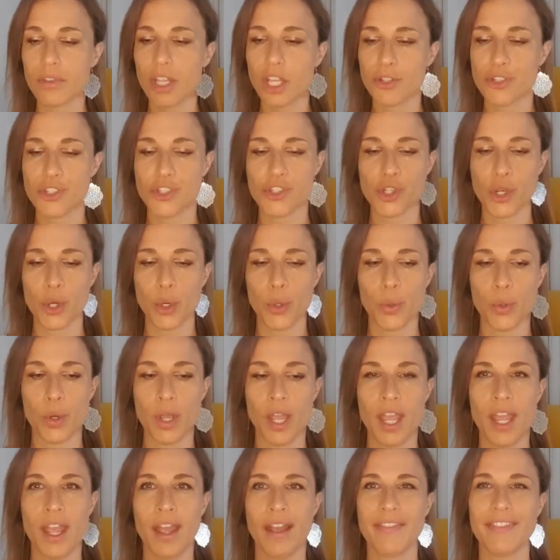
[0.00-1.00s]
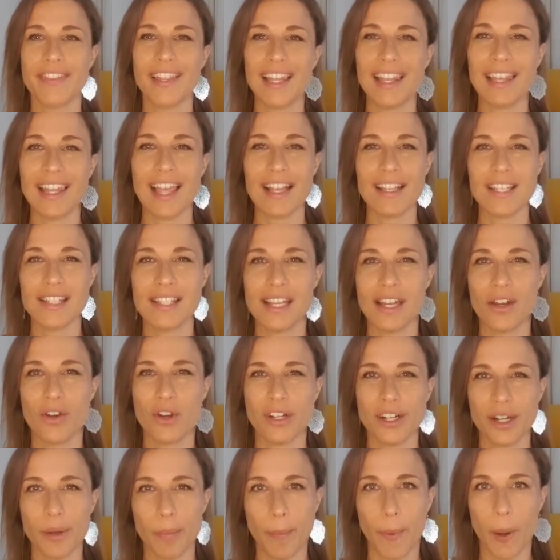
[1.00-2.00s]
So the lesson
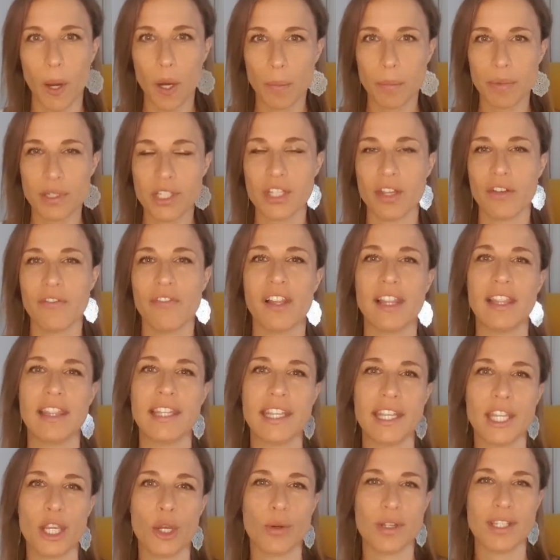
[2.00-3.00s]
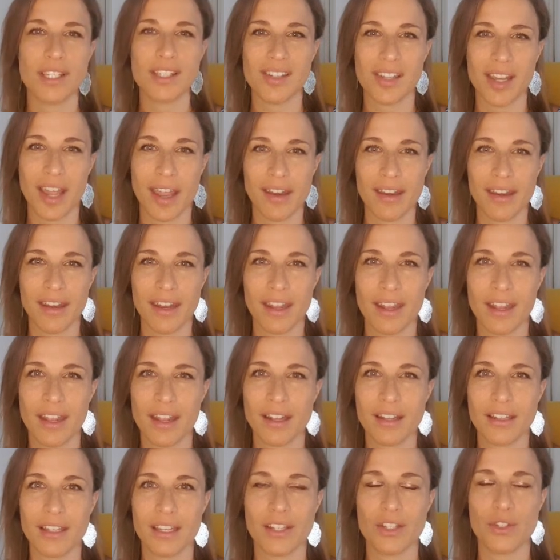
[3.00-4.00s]
or the purpose of a Leo
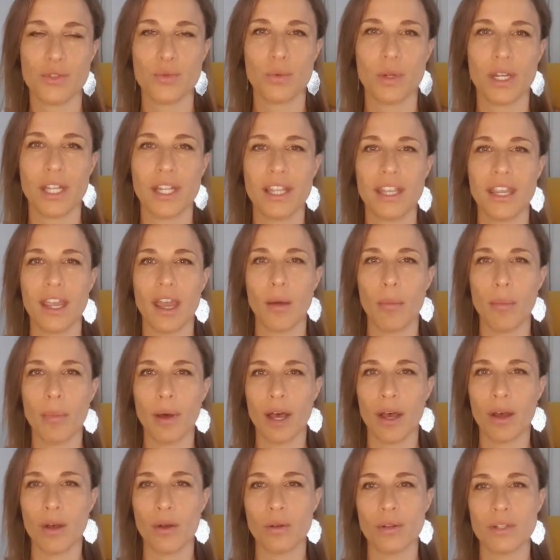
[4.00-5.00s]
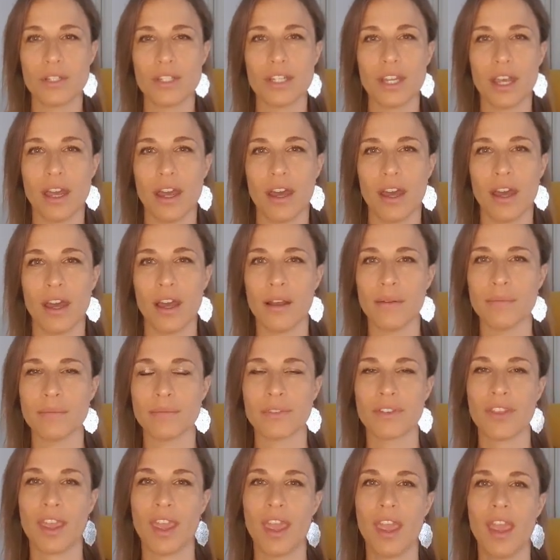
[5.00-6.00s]
ascendant is really about um,
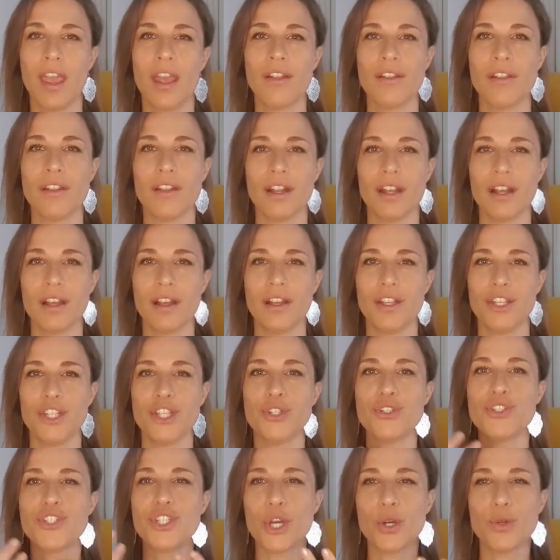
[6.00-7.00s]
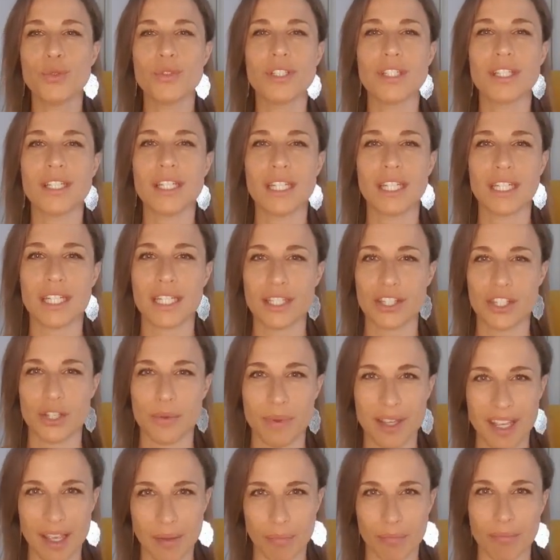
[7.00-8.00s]
you don't need to
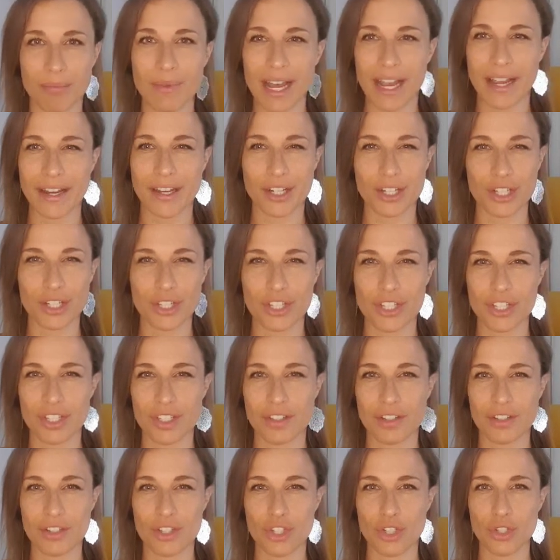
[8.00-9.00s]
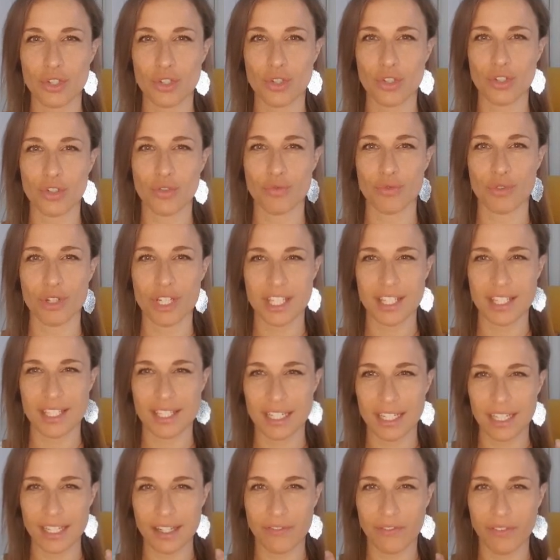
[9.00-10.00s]
be admired to
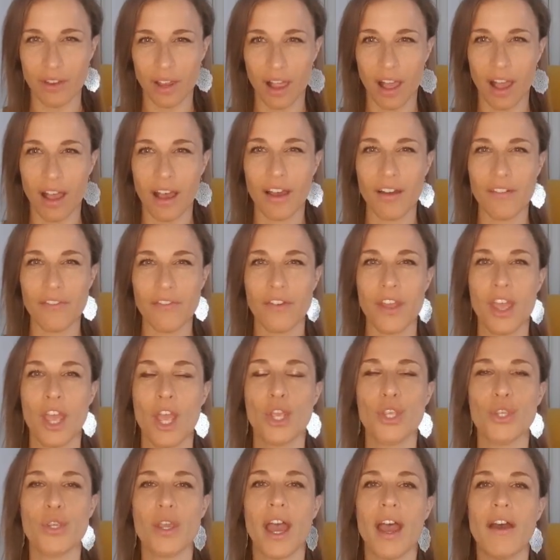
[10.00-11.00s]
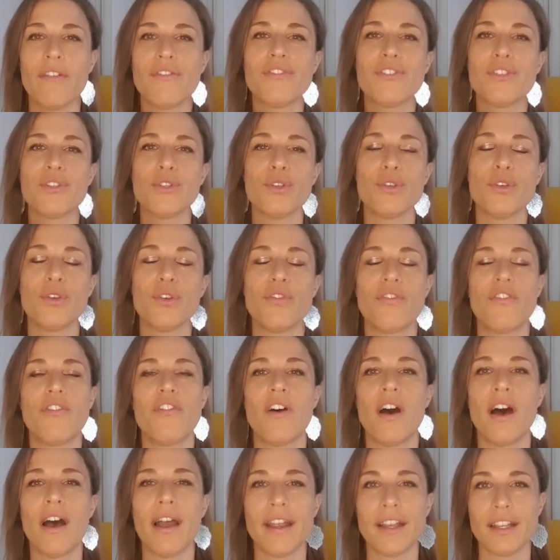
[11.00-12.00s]
receive love. You have to
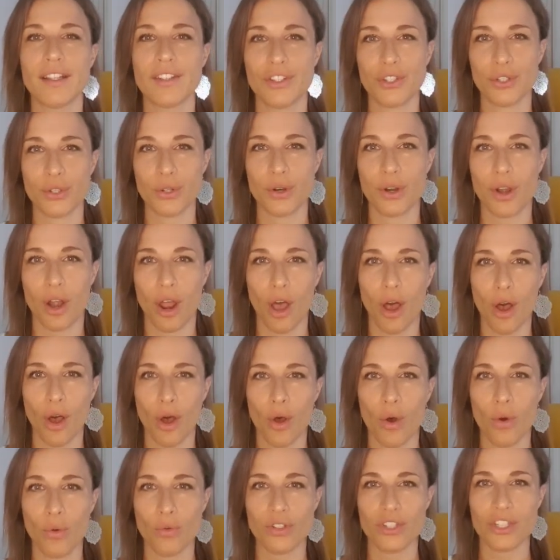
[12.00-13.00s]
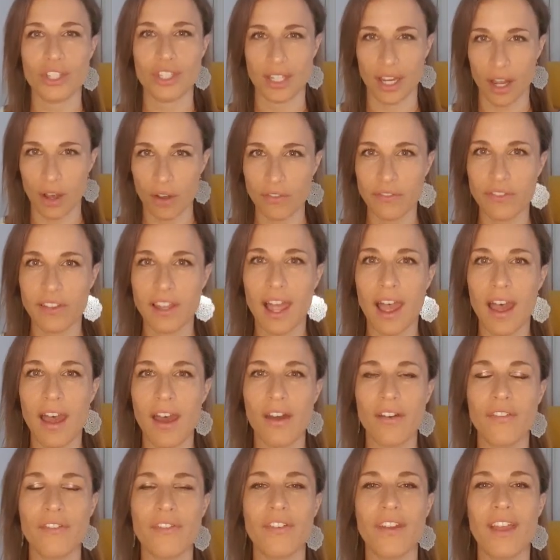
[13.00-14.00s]
find your own self
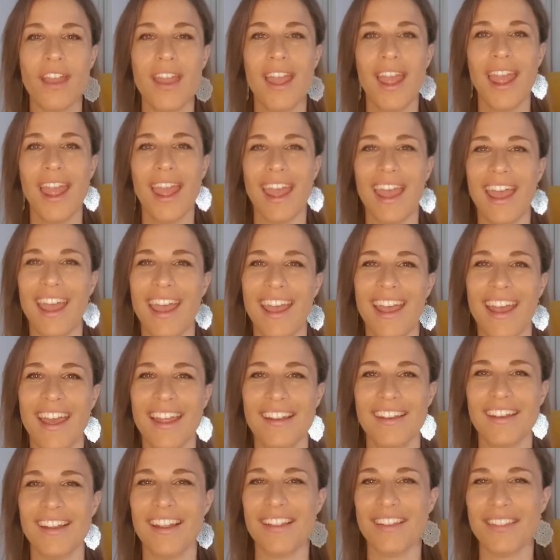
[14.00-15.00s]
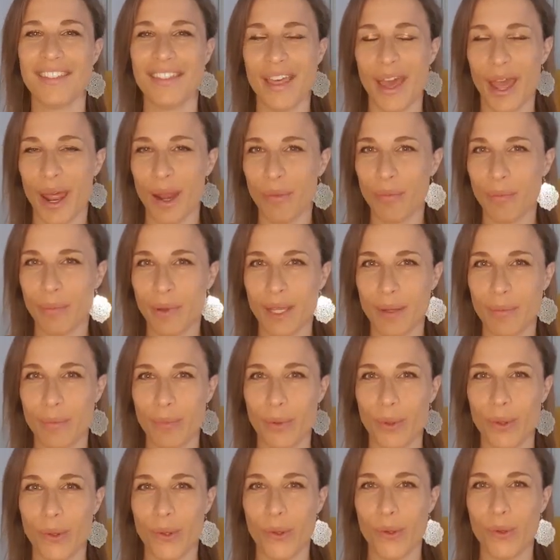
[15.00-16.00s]
love, and then
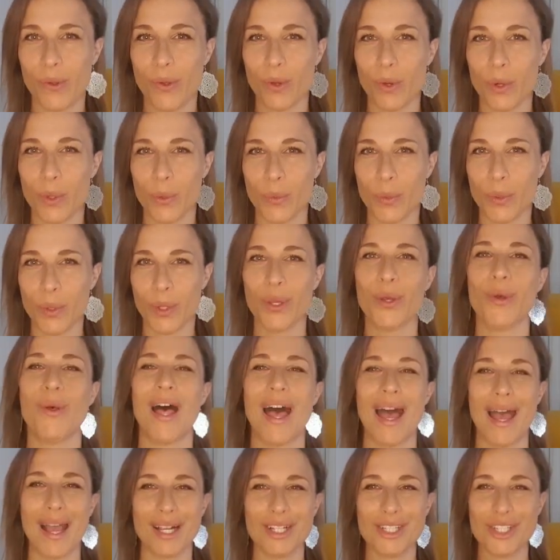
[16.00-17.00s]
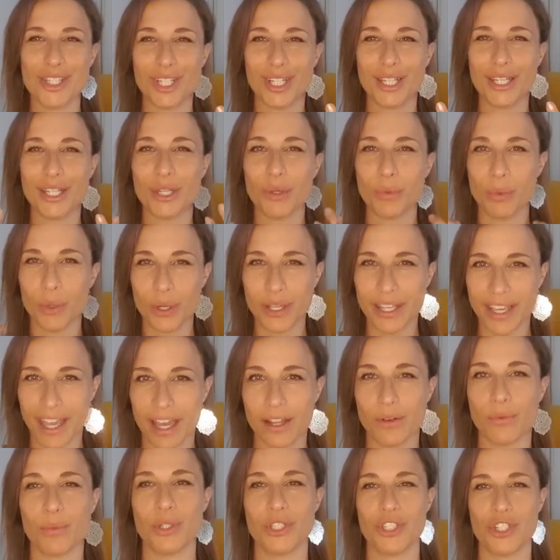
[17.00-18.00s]
people will actually, you will
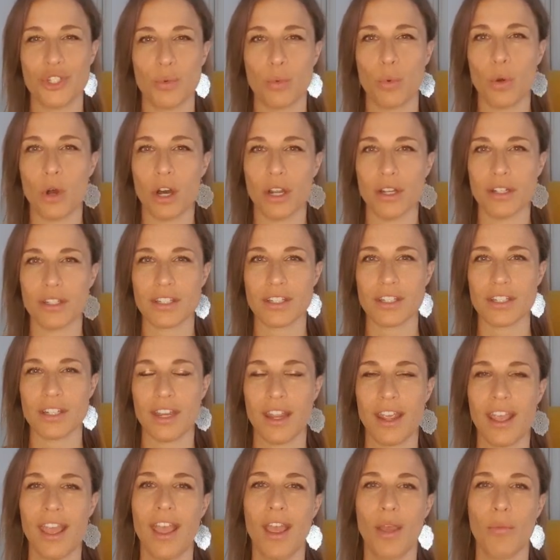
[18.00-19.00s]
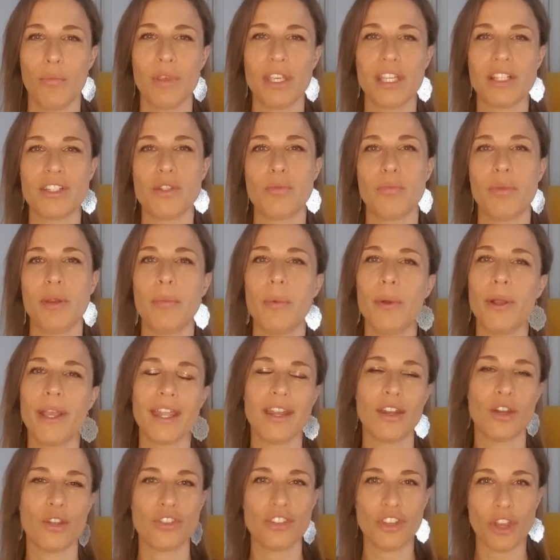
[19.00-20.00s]
get what you want. Because people
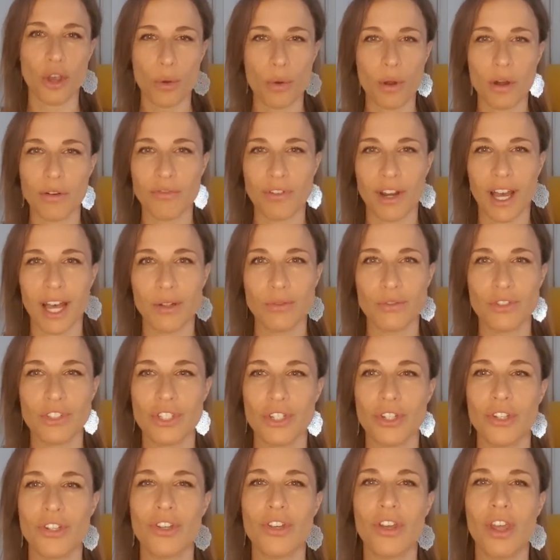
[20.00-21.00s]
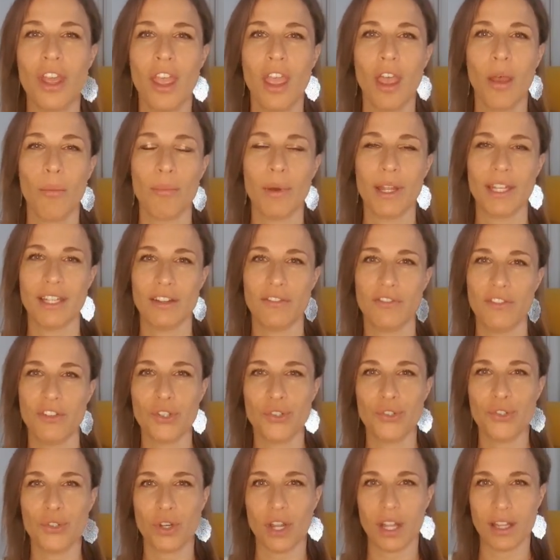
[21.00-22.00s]
cannot go around you, but if you
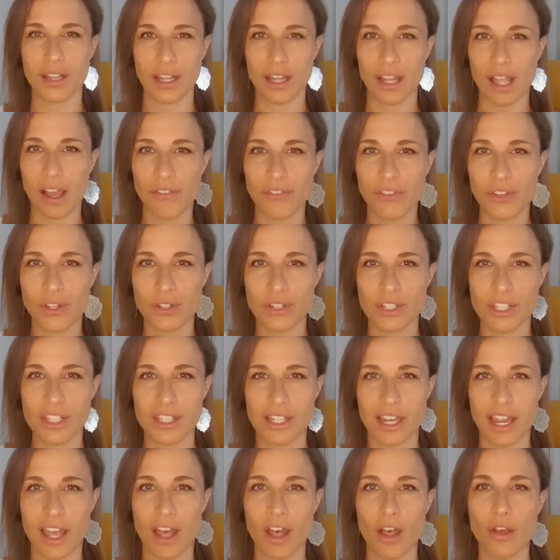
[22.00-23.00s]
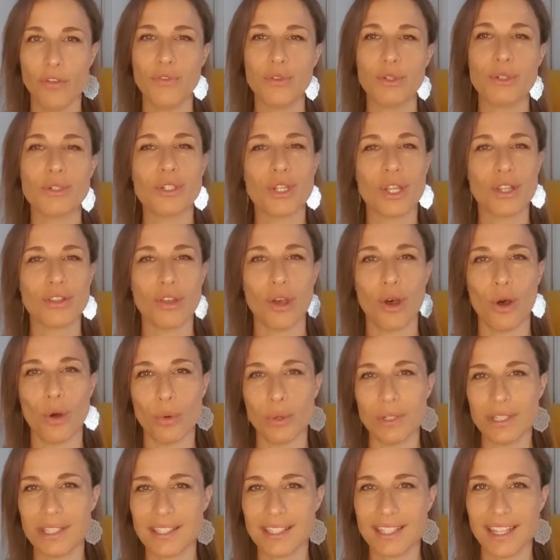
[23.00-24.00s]
do not love yourself, you're not
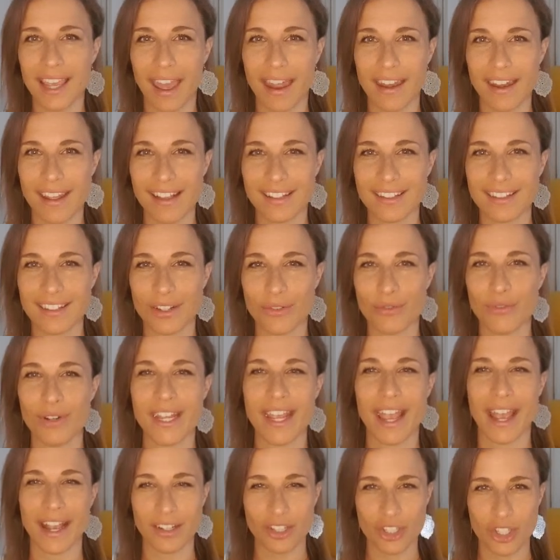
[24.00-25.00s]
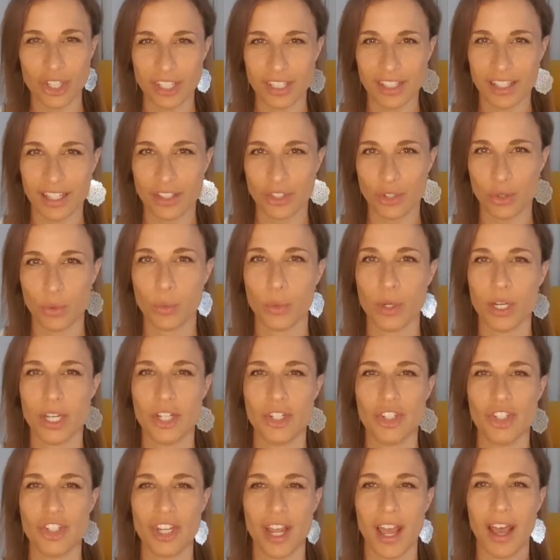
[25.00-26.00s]
always getting the reaction that you
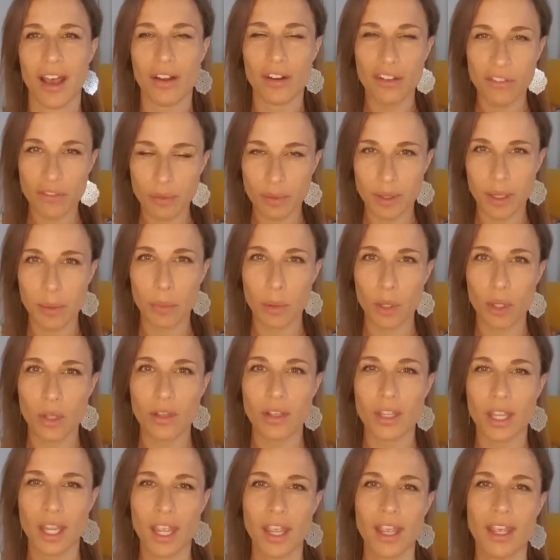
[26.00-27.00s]
wish out of people.